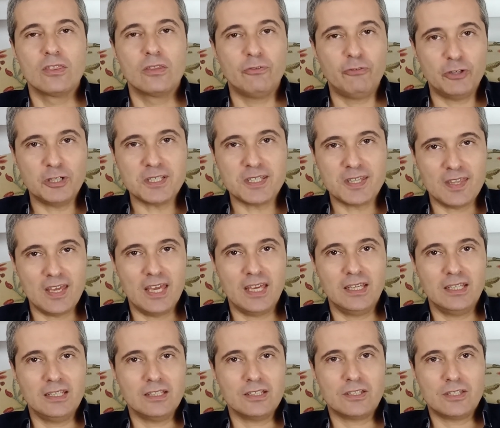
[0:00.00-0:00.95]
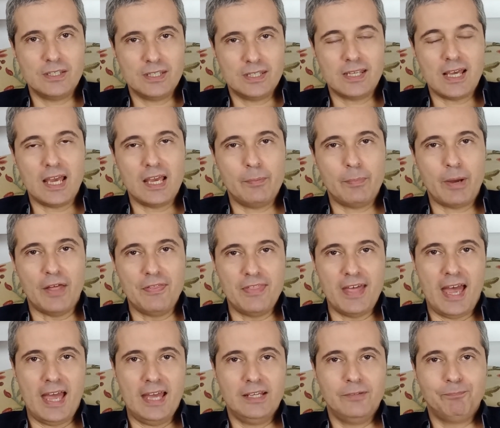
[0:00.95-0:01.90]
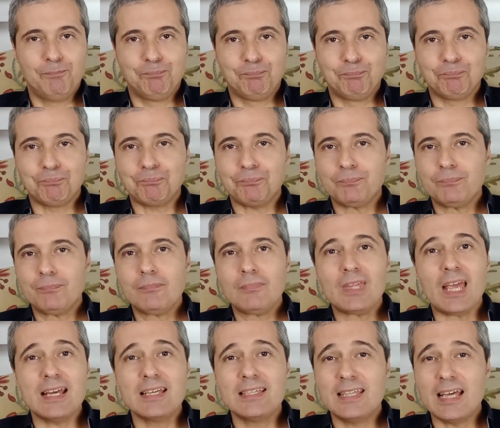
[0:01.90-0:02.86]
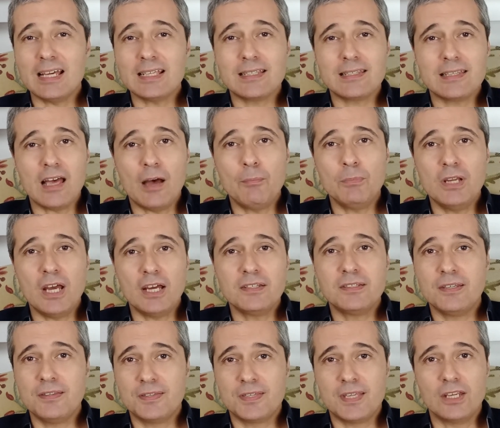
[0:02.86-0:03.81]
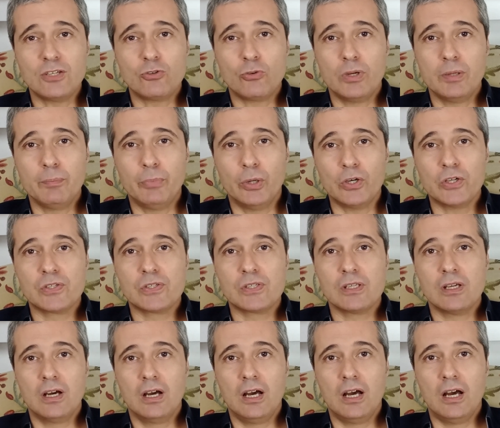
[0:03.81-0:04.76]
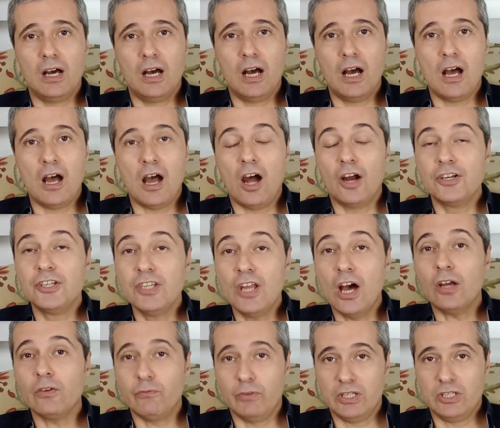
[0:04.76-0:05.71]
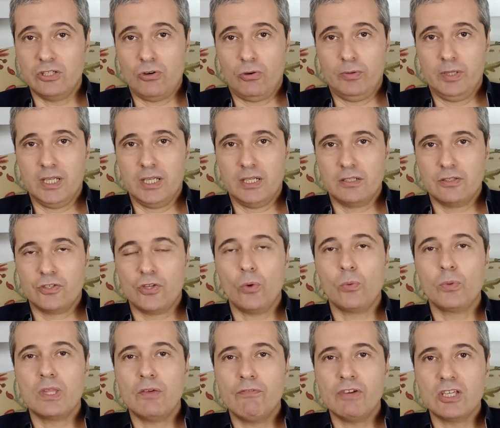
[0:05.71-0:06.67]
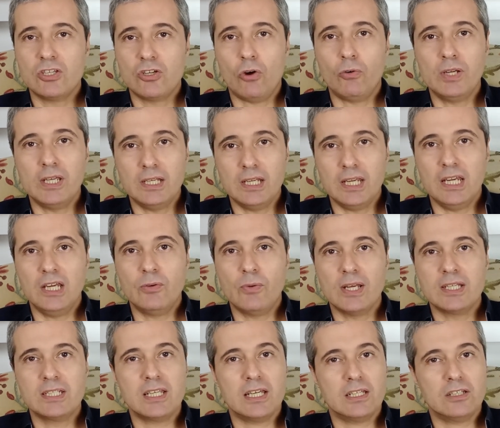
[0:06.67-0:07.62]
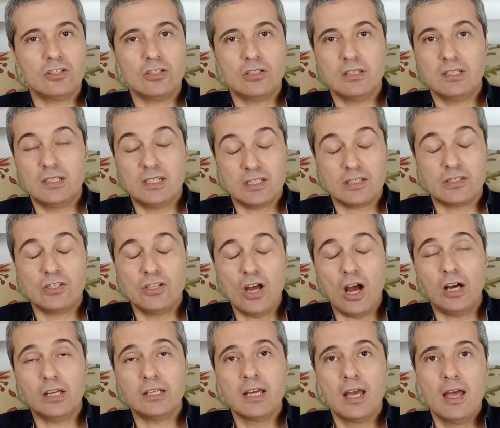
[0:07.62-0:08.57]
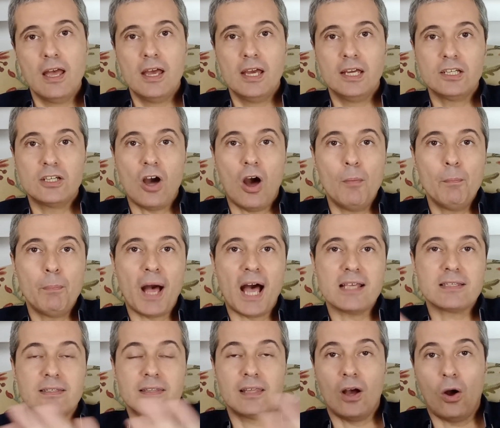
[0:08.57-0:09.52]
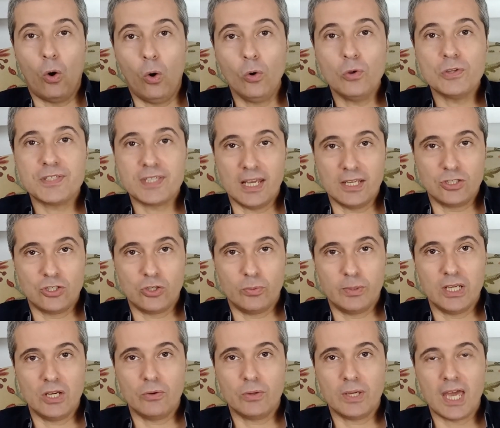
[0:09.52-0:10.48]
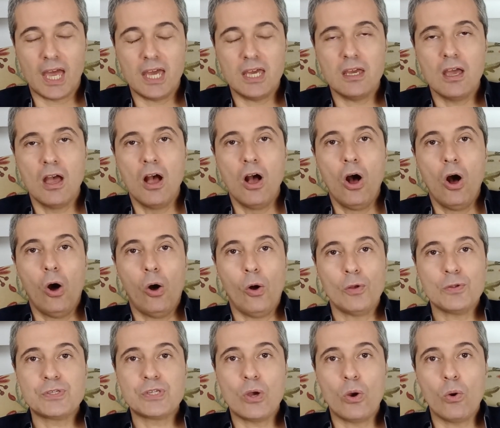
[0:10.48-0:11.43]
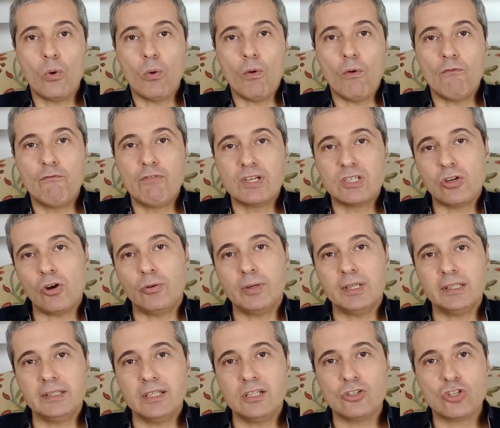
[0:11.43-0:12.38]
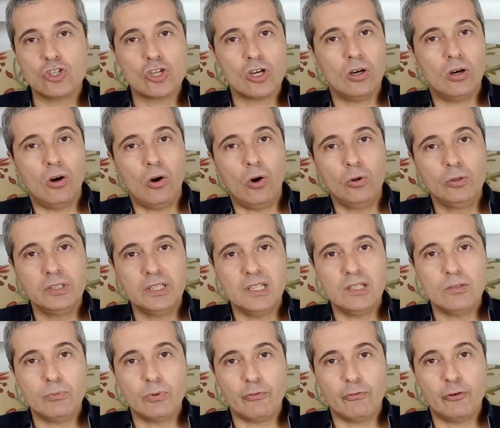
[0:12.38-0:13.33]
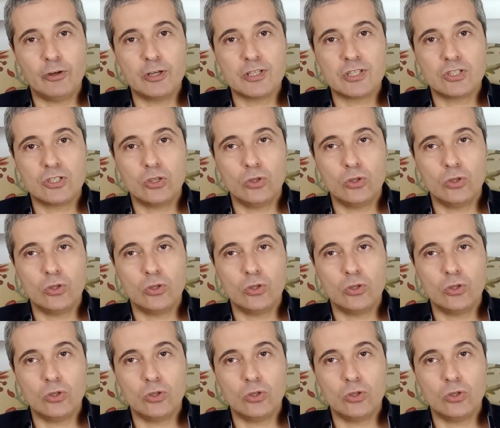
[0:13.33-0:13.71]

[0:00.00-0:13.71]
The first thing to say about that is that some 19th century books uh, are not Victorian. So the Victorian era does not encompass the whole century, okay? Also, Victorian literature only refers